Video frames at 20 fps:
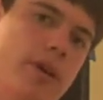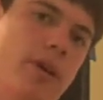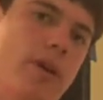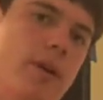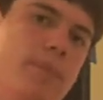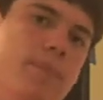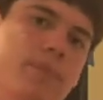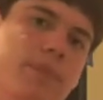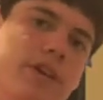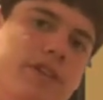
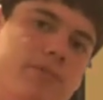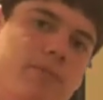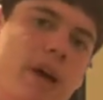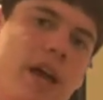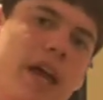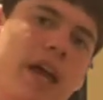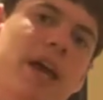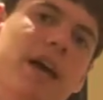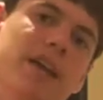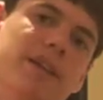here as
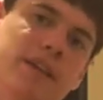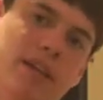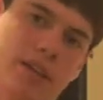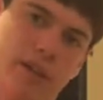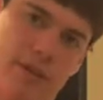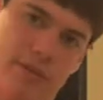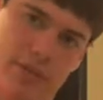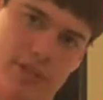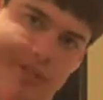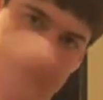my hand, and
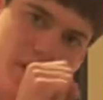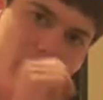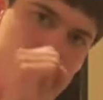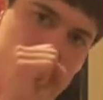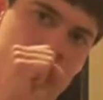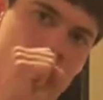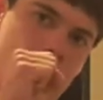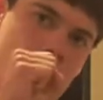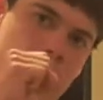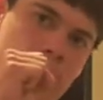you have the
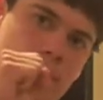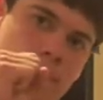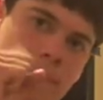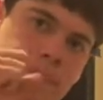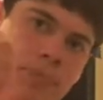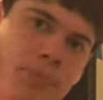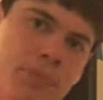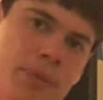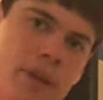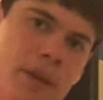sun here,
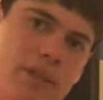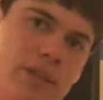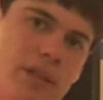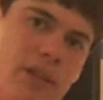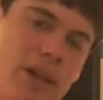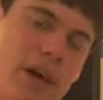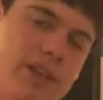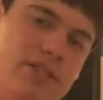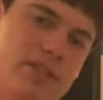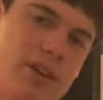
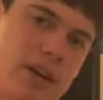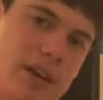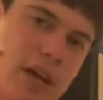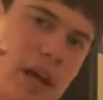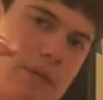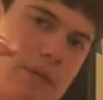the light's going to